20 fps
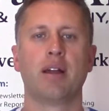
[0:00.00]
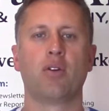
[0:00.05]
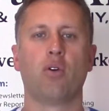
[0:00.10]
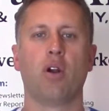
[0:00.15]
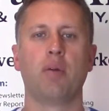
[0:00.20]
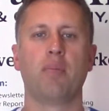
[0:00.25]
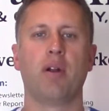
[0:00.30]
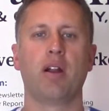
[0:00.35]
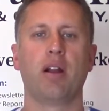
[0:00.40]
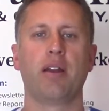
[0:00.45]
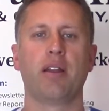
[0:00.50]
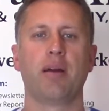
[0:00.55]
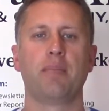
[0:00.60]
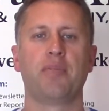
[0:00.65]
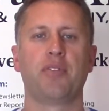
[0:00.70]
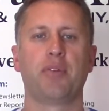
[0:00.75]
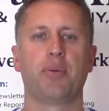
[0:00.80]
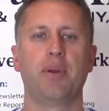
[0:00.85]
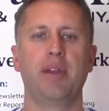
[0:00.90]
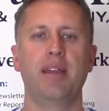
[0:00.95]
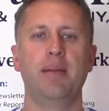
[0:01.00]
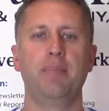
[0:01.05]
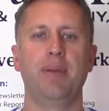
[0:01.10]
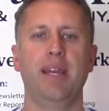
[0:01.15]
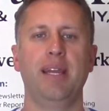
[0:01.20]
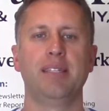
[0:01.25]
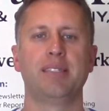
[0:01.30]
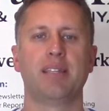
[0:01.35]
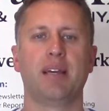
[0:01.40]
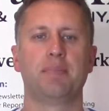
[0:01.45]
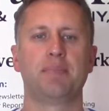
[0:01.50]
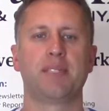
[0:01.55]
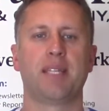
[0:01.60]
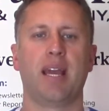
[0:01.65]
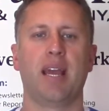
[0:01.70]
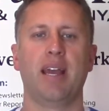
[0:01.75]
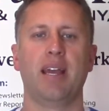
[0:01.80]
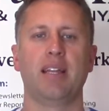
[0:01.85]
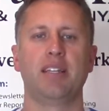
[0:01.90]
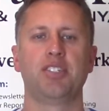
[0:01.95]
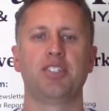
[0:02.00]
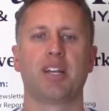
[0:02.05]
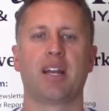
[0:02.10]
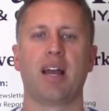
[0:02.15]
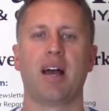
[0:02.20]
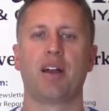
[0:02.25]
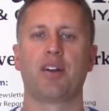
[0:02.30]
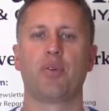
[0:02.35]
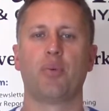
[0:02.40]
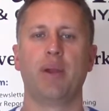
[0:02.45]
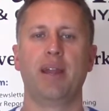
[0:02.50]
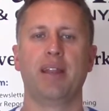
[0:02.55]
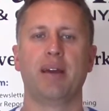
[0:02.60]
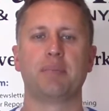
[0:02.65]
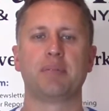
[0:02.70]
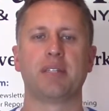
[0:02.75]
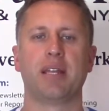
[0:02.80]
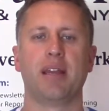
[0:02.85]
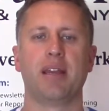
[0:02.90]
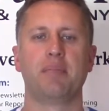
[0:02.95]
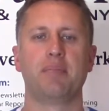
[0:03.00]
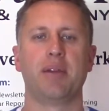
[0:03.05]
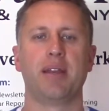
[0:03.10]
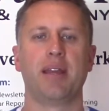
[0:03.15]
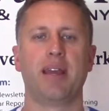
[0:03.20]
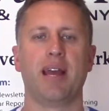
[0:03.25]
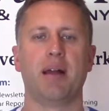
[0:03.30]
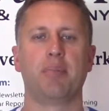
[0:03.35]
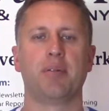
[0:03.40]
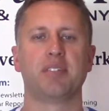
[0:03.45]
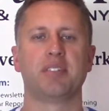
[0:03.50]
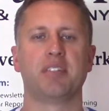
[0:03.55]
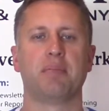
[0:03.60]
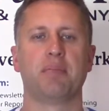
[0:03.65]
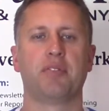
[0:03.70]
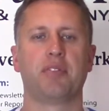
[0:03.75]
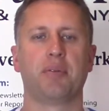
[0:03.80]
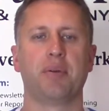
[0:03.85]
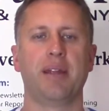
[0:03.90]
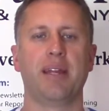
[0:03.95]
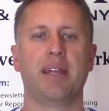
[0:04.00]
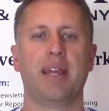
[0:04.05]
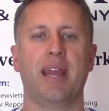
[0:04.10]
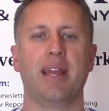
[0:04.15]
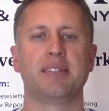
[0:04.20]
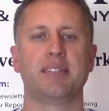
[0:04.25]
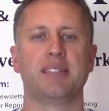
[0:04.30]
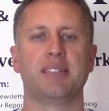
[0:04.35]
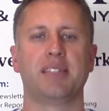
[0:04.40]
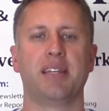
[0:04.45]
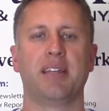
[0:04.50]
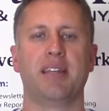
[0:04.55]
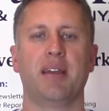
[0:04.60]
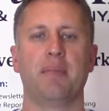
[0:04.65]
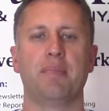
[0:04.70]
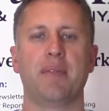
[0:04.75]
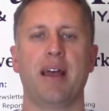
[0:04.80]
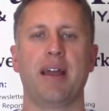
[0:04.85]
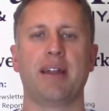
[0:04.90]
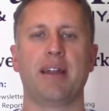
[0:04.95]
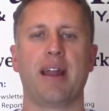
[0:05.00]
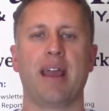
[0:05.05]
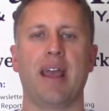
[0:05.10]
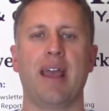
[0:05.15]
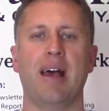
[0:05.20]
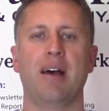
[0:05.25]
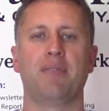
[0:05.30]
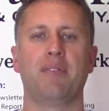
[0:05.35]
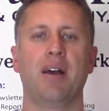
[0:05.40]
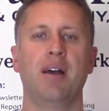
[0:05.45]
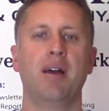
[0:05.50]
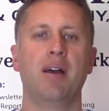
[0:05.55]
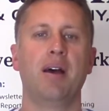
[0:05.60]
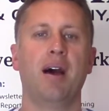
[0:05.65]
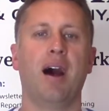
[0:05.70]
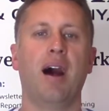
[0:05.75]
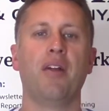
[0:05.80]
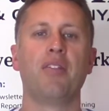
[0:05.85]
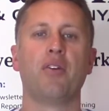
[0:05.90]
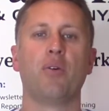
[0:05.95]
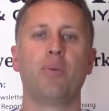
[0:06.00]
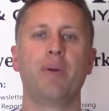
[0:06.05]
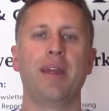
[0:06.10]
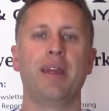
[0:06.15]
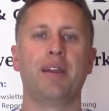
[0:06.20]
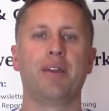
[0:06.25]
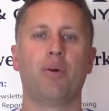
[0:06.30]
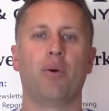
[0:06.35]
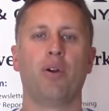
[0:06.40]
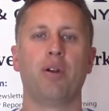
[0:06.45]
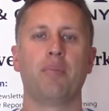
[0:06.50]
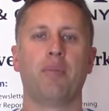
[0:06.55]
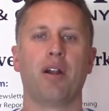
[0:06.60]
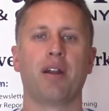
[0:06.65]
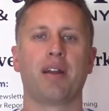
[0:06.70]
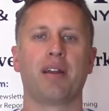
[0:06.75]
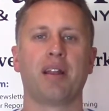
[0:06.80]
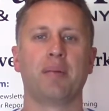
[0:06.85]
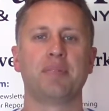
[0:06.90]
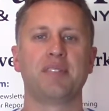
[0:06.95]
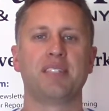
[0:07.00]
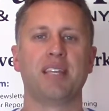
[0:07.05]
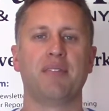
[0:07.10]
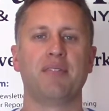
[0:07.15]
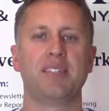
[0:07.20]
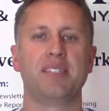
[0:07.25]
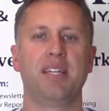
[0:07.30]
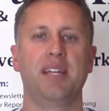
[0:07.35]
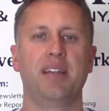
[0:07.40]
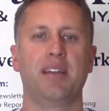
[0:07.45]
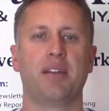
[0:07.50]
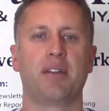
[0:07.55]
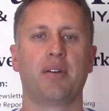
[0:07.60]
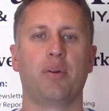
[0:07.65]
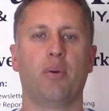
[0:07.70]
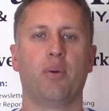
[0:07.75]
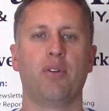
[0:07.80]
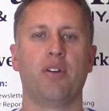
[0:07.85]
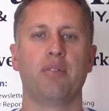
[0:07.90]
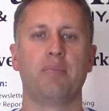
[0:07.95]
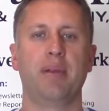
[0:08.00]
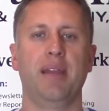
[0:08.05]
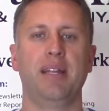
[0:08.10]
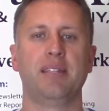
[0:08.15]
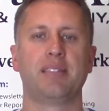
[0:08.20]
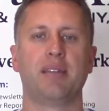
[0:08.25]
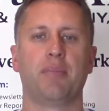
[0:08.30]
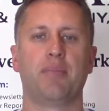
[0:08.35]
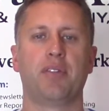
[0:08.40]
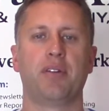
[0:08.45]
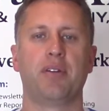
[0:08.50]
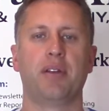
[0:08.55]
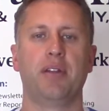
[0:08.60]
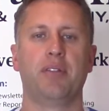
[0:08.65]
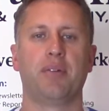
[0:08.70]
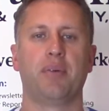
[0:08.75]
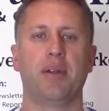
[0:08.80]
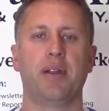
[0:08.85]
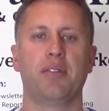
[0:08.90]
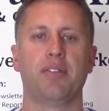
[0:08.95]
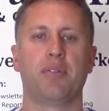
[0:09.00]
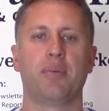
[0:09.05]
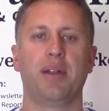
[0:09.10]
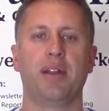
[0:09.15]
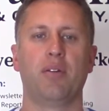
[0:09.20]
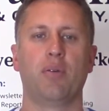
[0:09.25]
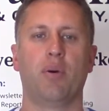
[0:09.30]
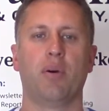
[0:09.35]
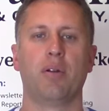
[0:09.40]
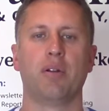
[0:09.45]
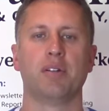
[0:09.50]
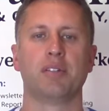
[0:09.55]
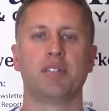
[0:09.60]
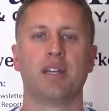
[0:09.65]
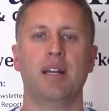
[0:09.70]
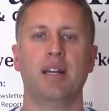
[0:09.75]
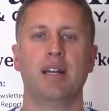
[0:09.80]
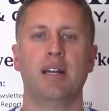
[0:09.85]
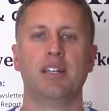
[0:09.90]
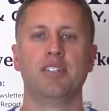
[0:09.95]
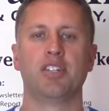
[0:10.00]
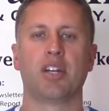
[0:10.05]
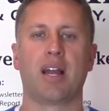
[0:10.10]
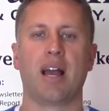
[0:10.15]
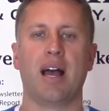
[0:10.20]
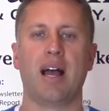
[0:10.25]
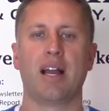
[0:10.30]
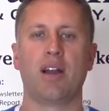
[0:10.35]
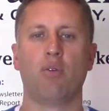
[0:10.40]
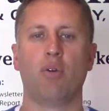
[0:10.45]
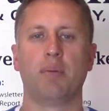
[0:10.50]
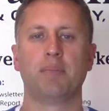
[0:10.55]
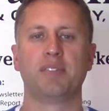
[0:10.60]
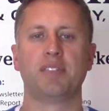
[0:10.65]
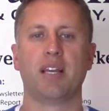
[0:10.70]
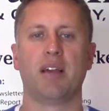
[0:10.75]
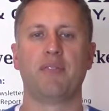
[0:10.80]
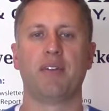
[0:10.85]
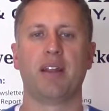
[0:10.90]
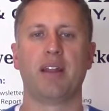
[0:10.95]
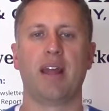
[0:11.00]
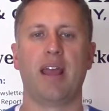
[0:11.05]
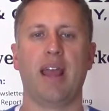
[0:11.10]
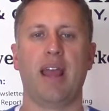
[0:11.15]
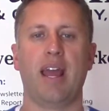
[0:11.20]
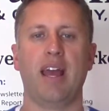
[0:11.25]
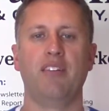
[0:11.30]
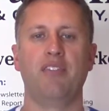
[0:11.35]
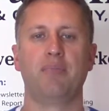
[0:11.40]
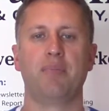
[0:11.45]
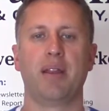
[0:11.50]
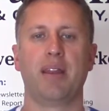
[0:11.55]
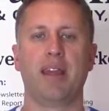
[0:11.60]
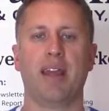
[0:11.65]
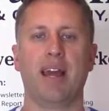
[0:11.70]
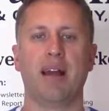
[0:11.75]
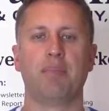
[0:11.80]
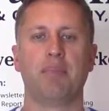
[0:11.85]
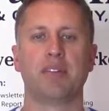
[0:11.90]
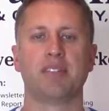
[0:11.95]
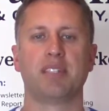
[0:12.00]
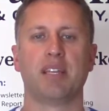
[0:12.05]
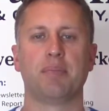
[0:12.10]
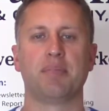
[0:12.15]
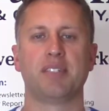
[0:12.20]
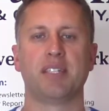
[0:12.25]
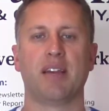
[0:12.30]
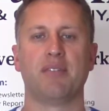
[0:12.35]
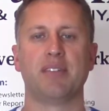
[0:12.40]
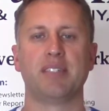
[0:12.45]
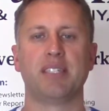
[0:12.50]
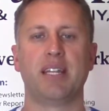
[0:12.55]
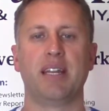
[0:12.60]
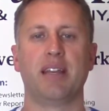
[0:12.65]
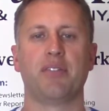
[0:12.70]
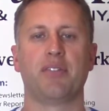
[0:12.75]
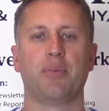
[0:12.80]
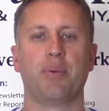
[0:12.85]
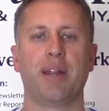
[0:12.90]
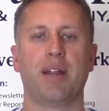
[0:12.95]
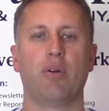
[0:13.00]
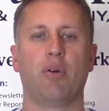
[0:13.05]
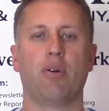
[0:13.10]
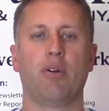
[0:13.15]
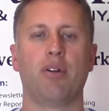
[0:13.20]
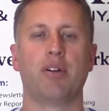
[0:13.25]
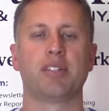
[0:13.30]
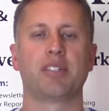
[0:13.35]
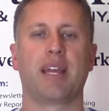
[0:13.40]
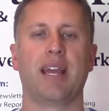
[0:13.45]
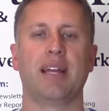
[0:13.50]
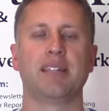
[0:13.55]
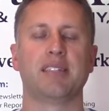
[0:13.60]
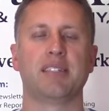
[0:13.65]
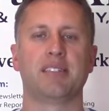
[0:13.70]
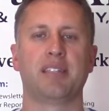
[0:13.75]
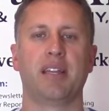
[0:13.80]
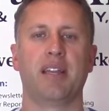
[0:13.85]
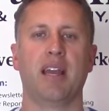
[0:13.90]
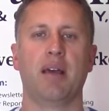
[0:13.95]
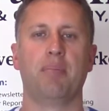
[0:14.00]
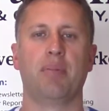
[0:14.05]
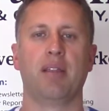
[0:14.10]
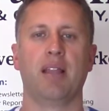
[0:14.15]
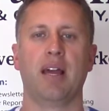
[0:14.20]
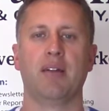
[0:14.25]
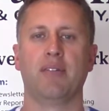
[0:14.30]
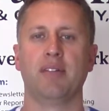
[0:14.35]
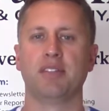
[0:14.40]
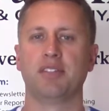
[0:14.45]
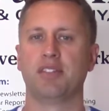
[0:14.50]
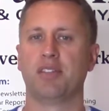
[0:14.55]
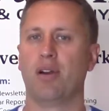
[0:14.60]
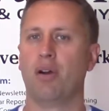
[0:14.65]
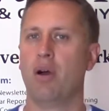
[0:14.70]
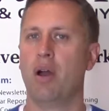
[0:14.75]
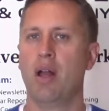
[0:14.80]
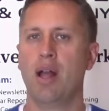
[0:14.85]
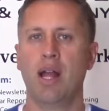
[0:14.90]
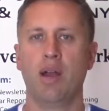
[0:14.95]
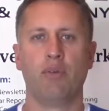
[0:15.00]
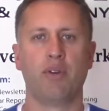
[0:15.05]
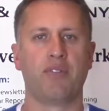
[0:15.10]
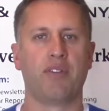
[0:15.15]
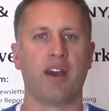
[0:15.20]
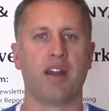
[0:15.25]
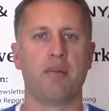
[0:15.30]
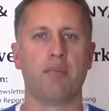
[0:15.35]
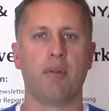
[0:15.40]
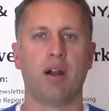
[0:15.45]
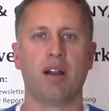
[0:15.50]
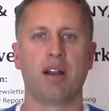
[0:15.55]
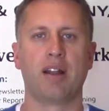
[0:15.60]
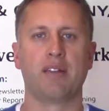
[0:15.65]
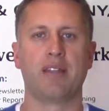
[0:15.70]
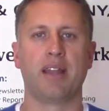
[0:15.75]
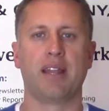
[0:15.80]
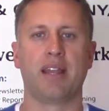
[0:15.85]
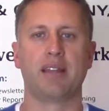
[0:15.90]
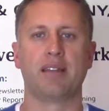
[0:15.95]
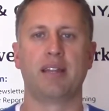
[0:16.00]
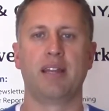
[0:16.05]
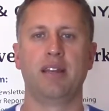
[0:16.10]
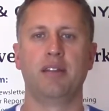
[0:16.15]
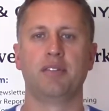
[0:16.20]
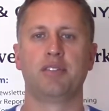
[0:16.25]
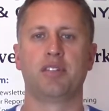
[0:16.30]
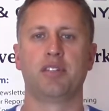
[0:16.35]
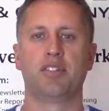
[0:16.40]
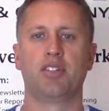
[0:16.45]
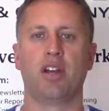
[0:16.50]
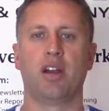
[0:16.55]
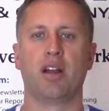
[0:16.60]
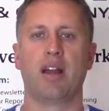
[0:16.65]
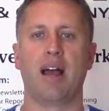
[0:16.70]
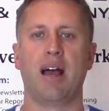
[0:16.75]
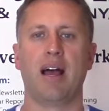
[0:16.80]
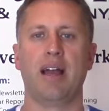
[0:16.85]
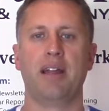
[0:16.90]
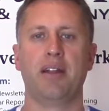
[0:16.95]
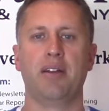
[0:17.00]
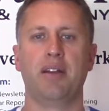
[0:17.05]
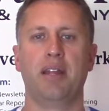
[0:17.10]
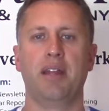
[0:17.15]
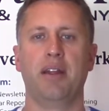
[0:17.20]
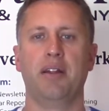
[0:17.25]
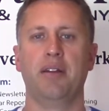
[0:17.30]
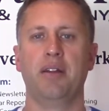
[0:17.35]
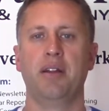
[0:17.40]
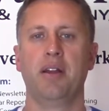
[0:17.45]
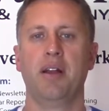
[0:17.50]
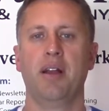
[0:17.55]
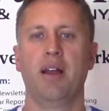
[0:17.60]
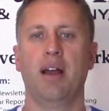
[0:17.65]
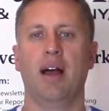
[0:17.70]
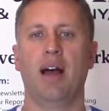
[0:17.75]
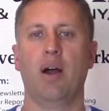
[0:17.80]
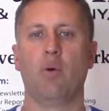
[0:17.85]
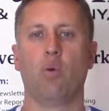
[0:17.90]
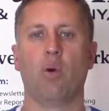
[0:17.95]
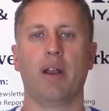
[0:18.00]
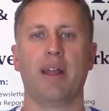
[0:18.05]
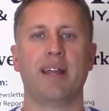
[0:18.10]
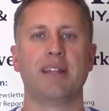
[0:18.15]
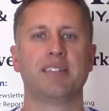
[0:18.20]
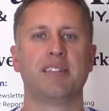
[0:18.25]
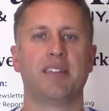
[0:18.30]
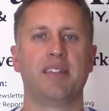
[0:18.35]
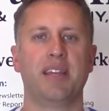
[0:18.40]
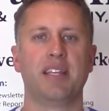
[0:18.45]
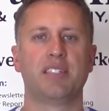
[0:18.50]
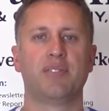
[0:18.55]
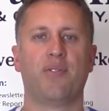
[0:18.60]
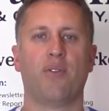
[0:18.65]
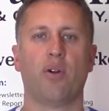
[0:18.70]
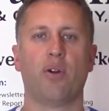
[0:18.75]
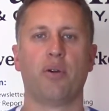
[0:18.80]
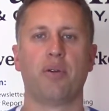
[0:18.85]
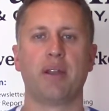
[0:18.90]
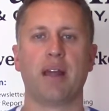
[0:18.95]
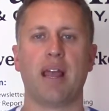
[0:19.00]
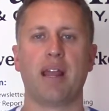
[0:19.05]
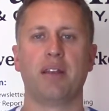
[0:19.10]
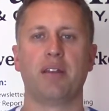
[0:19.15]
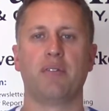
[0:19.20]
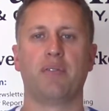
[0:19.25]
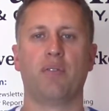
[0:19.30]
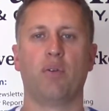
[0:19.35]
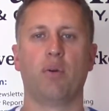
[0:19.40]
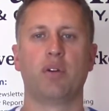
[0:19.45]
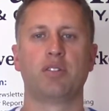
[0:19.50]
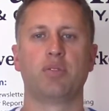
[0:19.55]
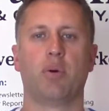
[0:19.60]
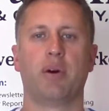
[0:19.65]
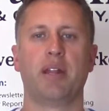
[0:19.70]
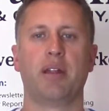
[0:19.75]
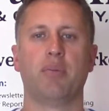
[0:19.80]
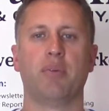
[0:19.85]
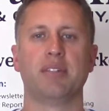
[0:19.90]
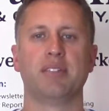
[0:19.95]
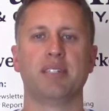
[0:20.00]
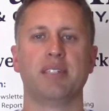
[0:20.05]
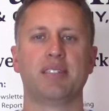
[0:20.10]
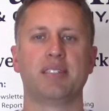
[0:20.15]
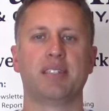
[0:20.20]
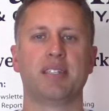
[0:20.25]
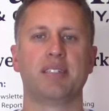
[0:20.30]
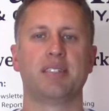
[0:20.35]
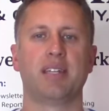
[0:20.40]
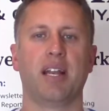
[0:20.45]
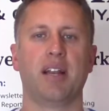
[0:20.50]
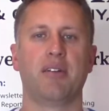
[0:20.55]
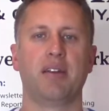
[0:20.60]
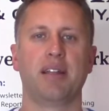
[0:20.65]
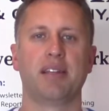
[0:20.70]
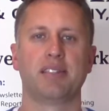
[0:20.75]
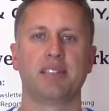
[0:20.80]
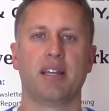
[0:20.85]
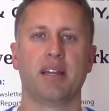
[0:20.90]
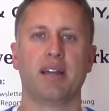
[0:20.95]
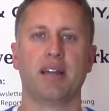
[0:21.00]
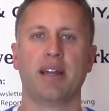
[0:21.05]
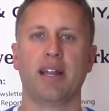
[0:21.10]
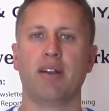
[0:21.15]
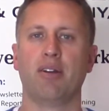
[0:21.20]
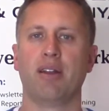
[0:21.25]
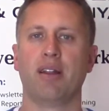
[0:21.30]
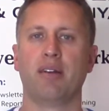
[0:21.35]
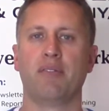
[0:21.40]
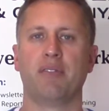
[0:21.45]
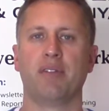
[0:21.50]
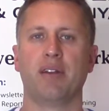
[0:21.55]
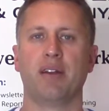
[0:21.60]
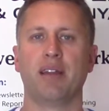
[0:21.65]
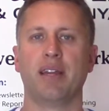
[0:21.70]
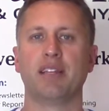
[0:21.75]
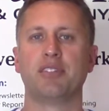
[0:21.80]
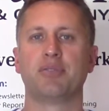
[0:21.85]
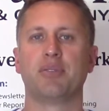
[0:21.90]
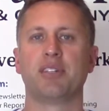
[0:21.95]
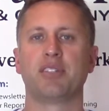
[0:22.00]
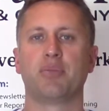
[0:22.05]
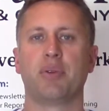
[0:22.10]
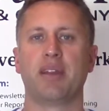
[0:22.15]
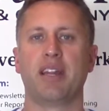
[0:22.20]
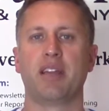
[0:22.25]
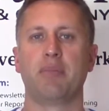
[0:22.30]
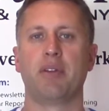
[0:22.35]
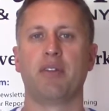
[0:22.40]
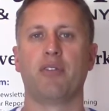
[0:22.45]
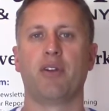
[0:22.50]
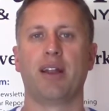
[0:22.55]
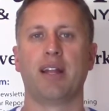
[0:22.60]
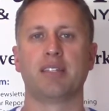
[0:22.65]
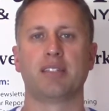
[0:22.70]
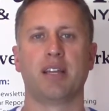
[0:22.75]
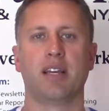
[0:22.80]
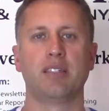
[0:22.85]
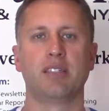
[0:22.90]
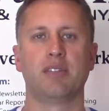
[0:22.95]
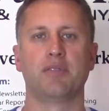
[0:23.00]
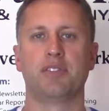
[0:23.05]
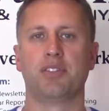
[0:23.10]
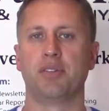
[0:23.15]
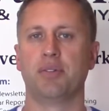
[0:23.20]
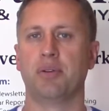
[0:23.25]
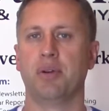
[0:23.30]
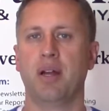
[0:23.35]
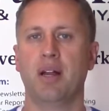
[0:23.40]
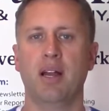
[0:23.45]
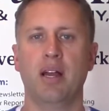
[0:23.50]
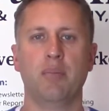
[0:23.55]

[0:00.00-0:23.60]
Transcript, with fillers: Corn market up 3, beans up 10, Chicago wheat up 10, Minneapolis up 3, Kansas City up 9.5. On the wheat, corn market up 17 and a quarter, beans up 33 and 3 quarters, Chicago up 7.5, Minneapolis up 17 and 3 quarters, Kansas City up 11. So we've got a market that continues to chug higher here. Uh, we're into these 409 to 420 resistance areas, uh, area of uh, interest we need to be very attentive to,